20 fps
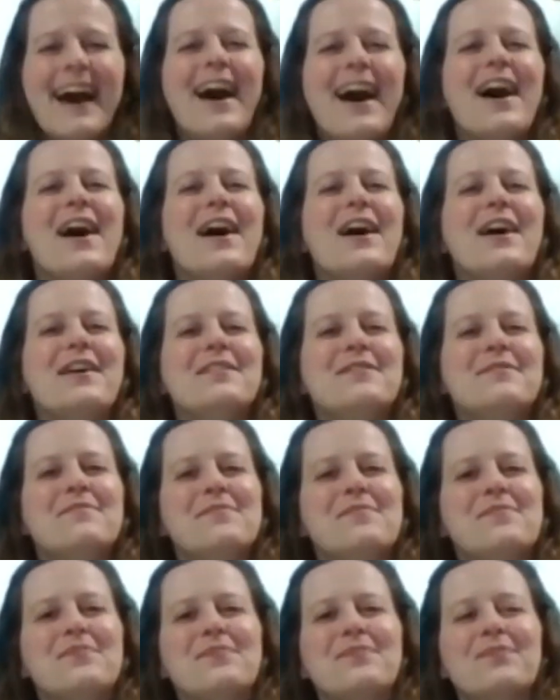
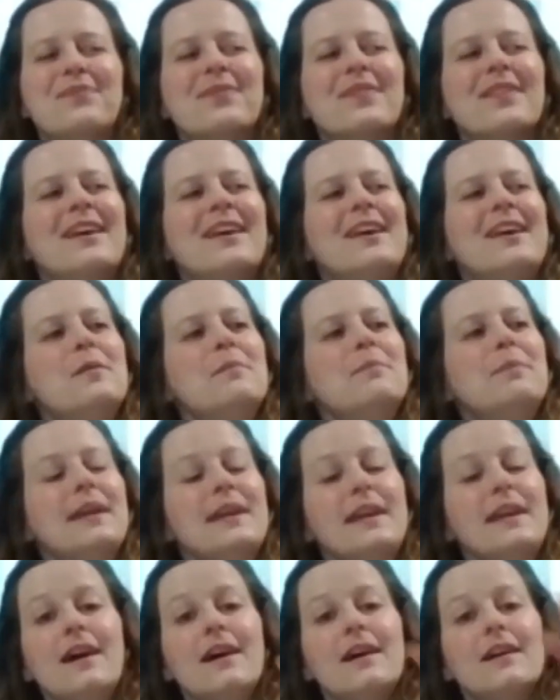But
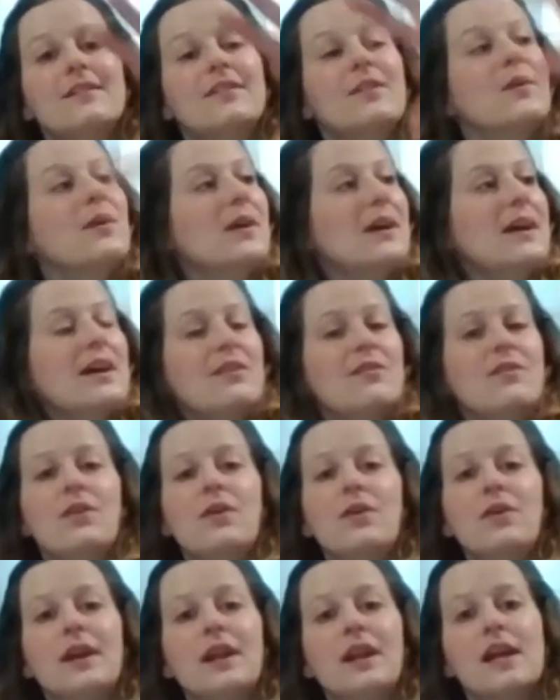yeah, so I have a
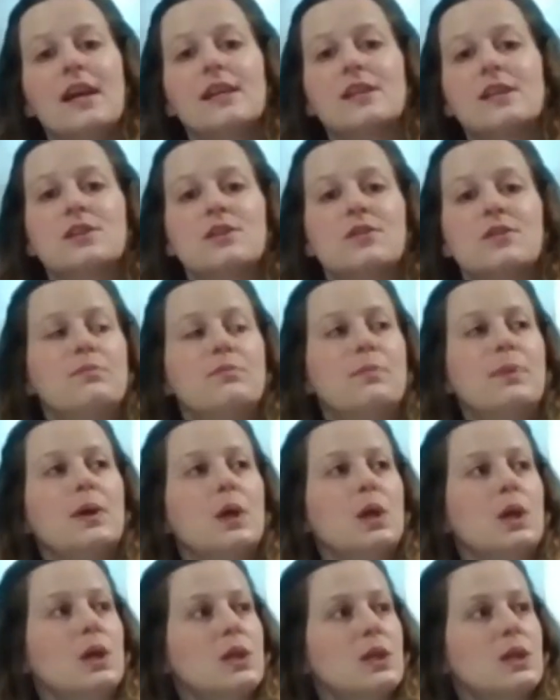whole collection of
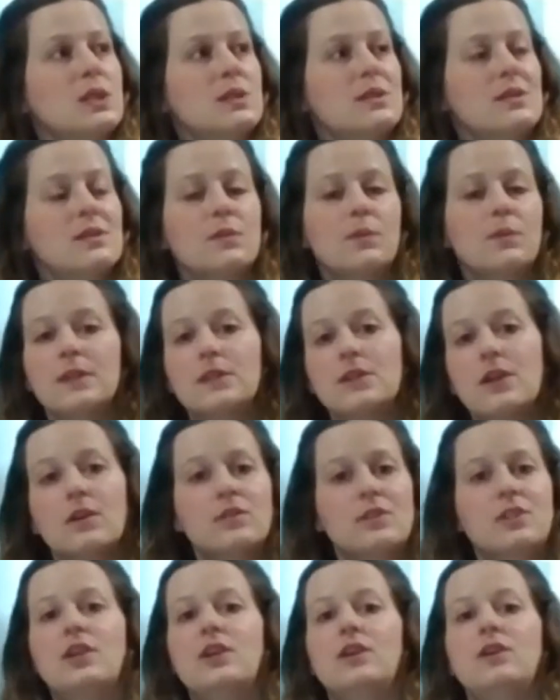books, which I'll
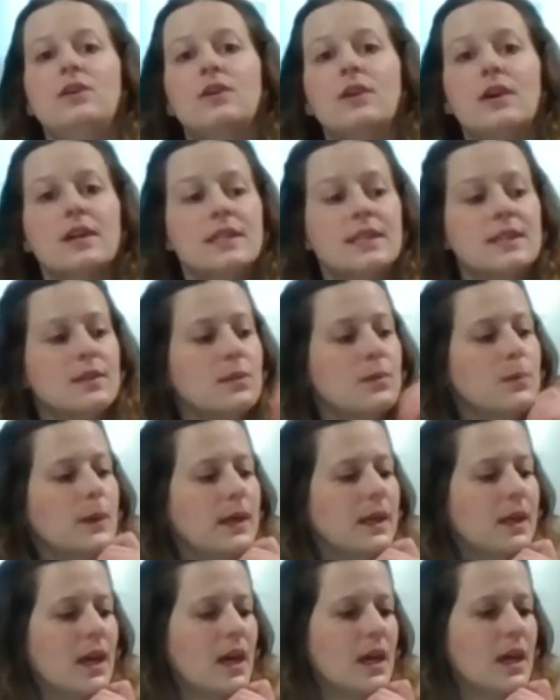show you guys at the
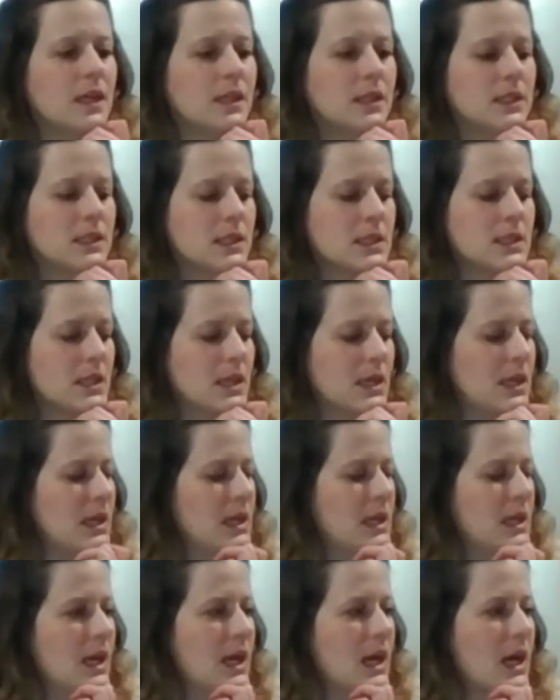weekend.
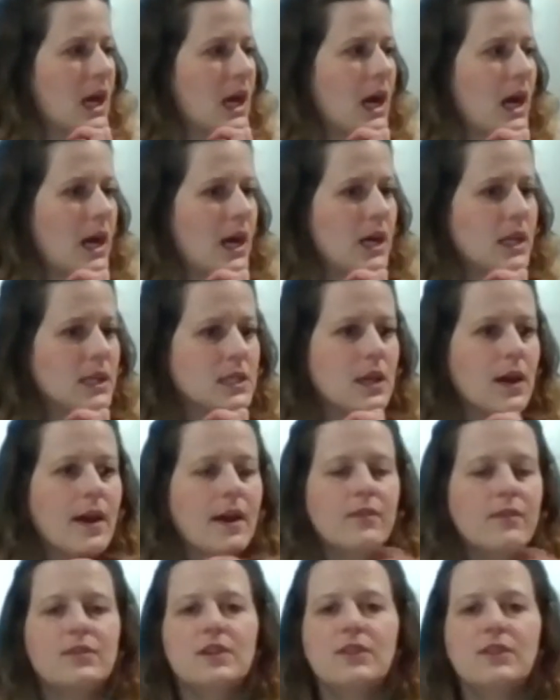And I
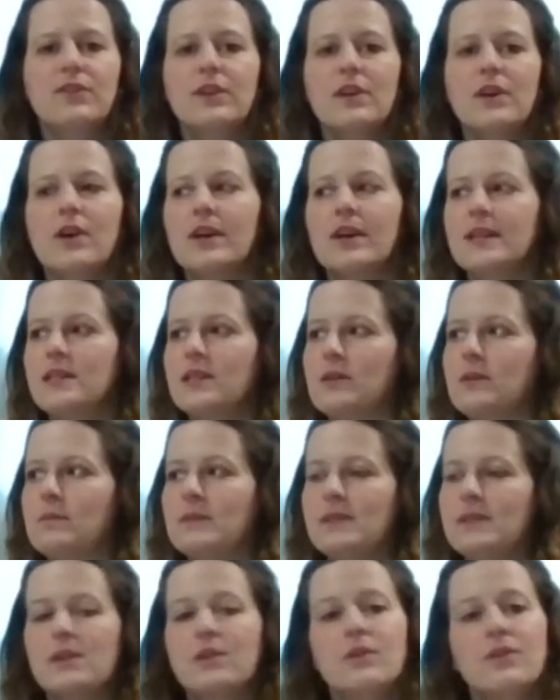have different
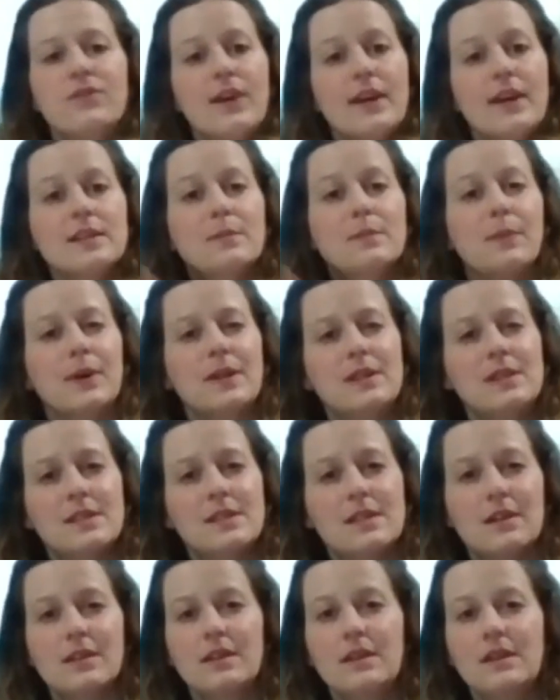items that are affected by the
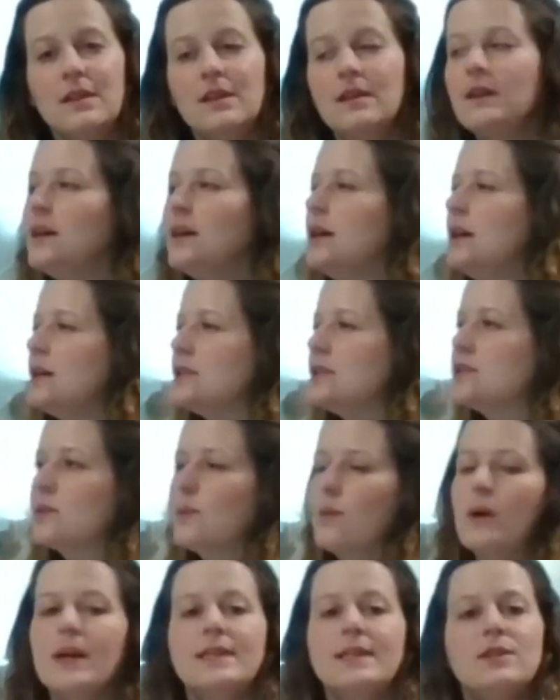sun. So
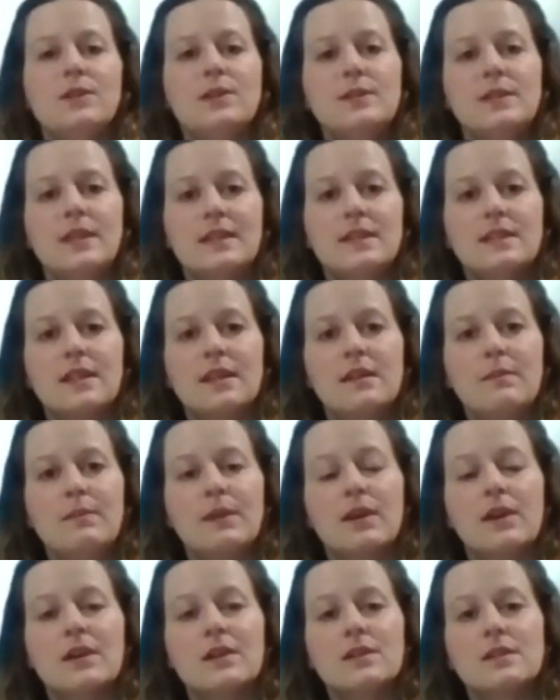I do tend to keep the
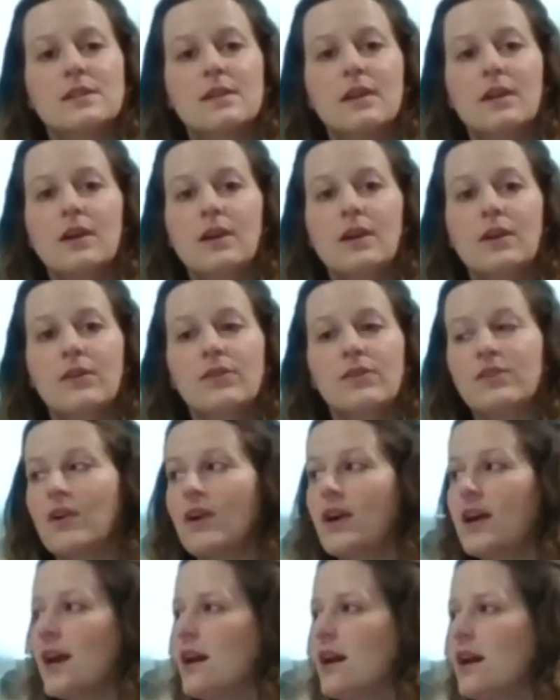curtains closed.
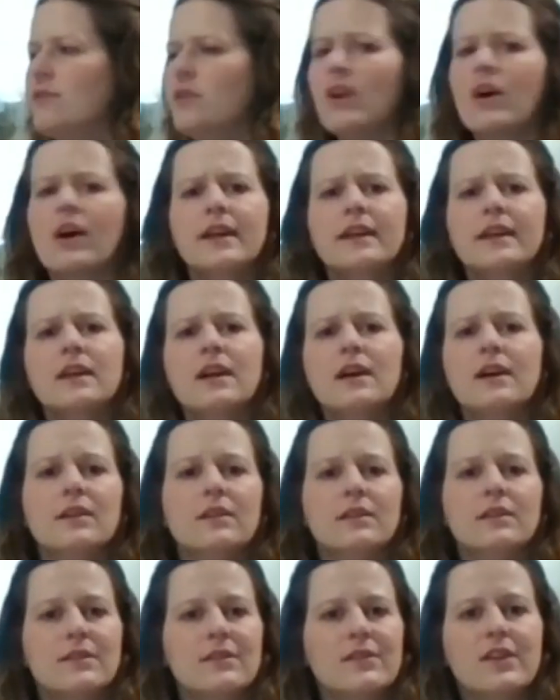I have light
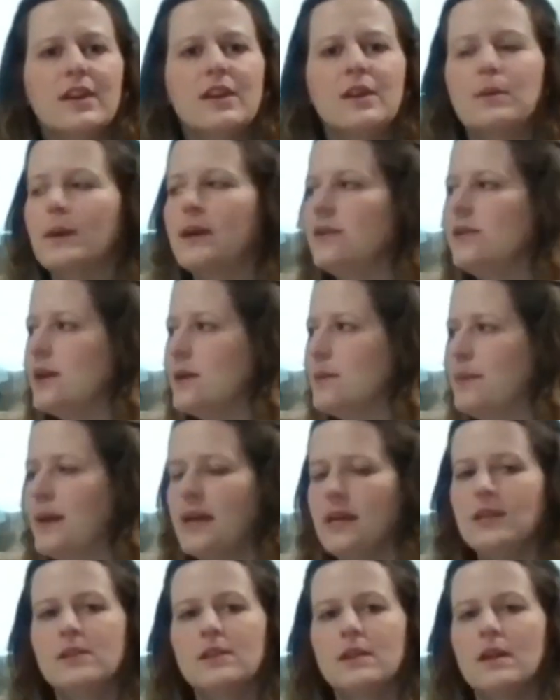curtains anyway, they're
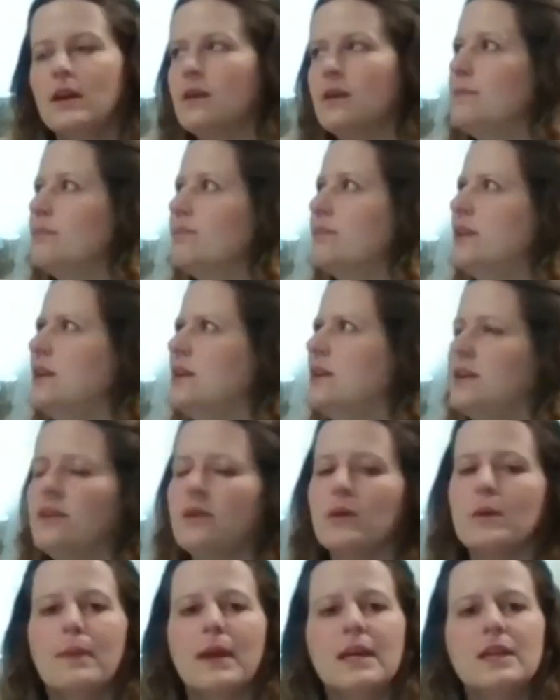beige, you know,
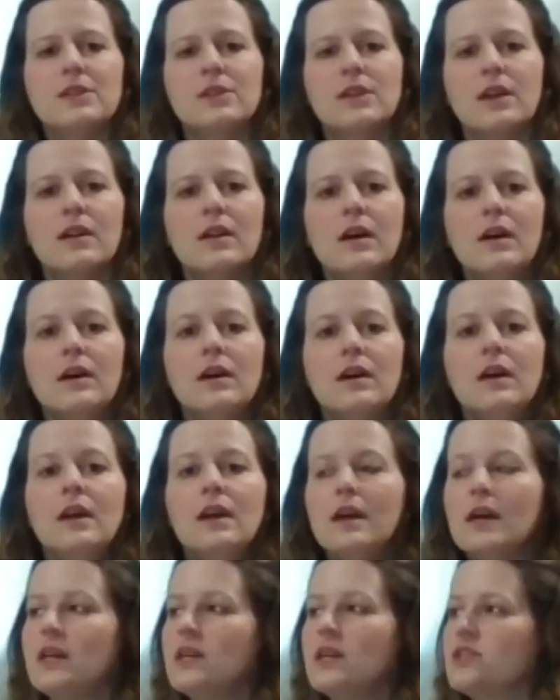they're a beige color.
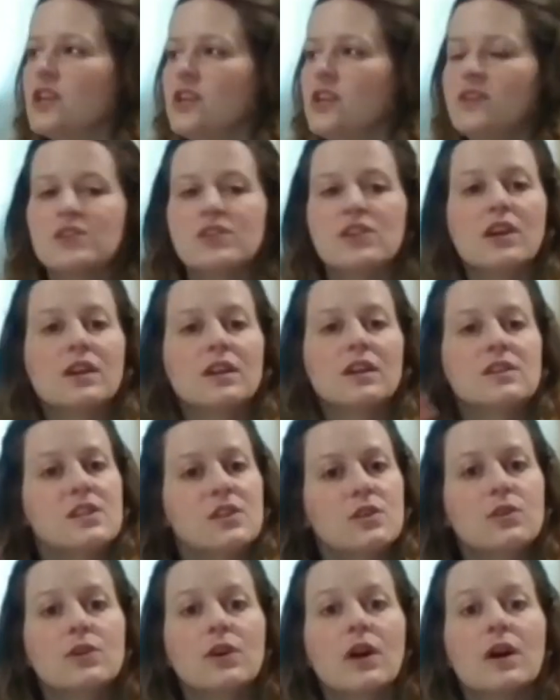So the sun
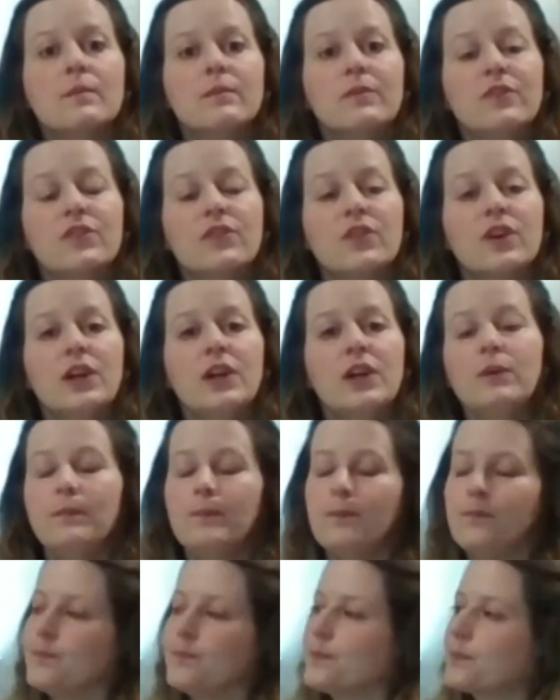still comes through.
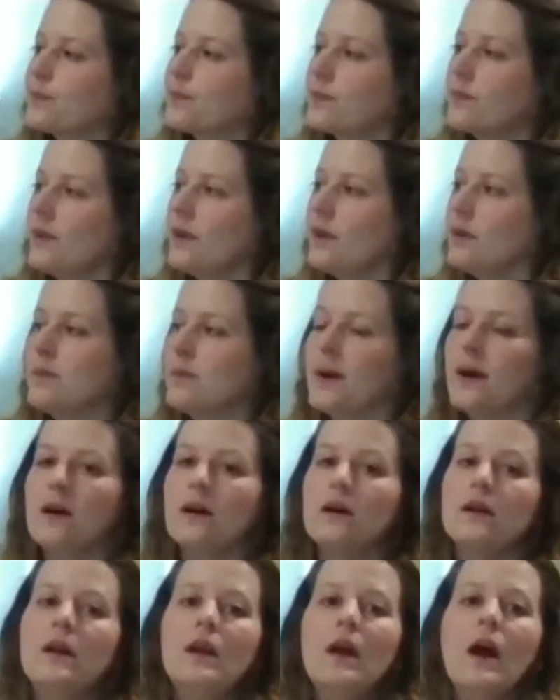
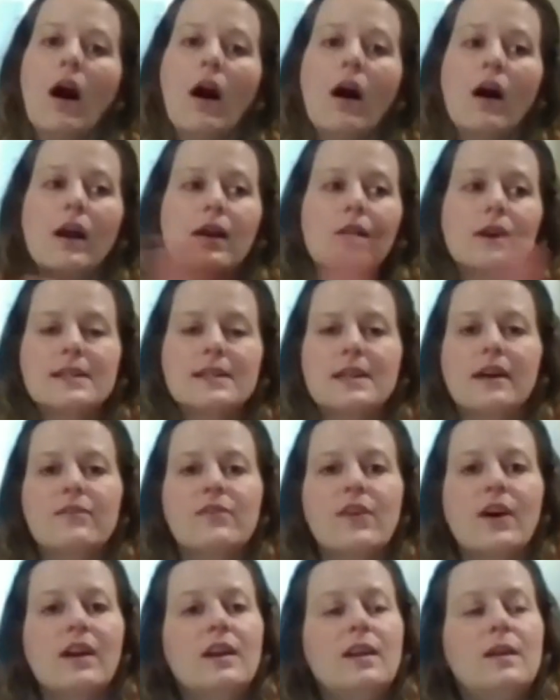But I like to have
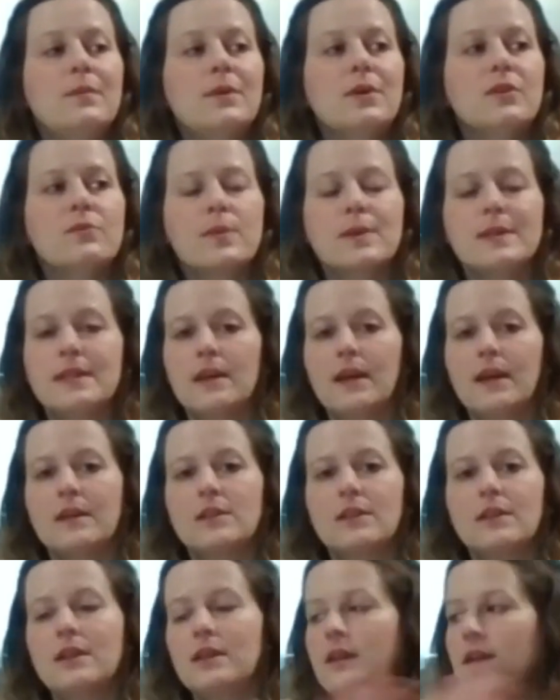that limit of
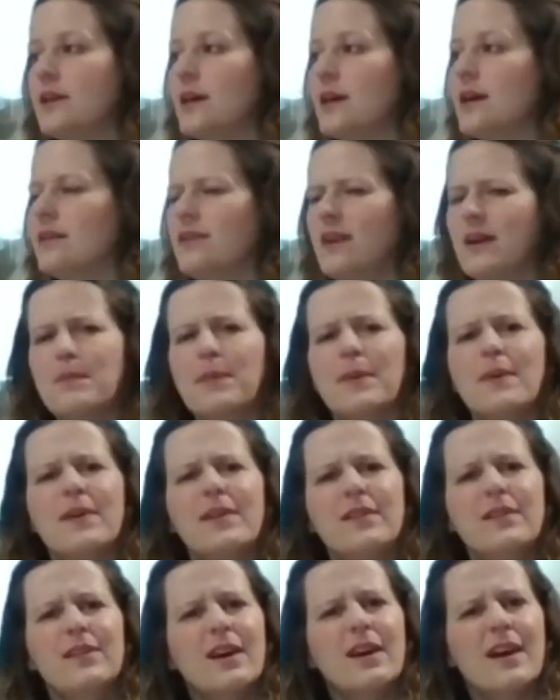protection, you know,
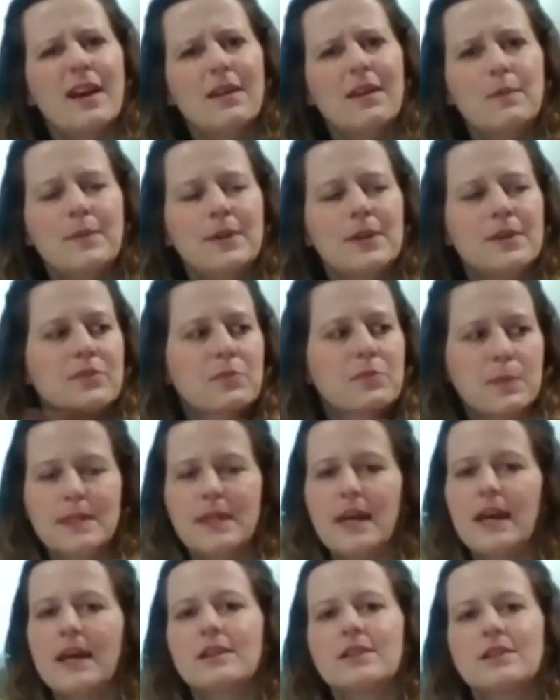that element of
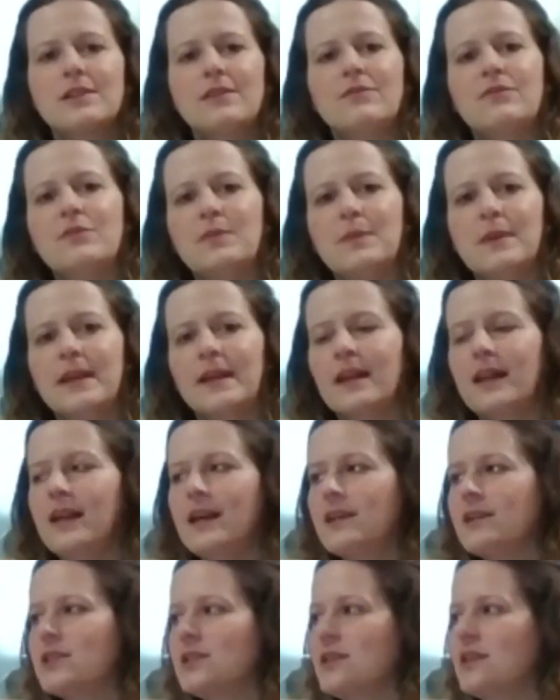protection for my
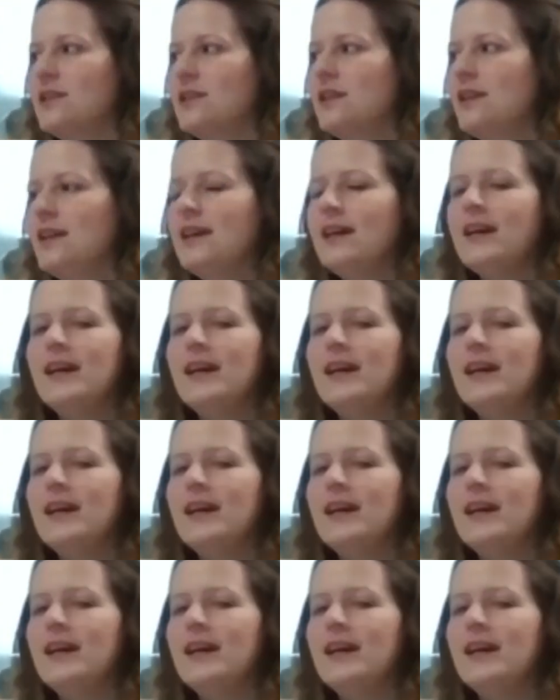collection.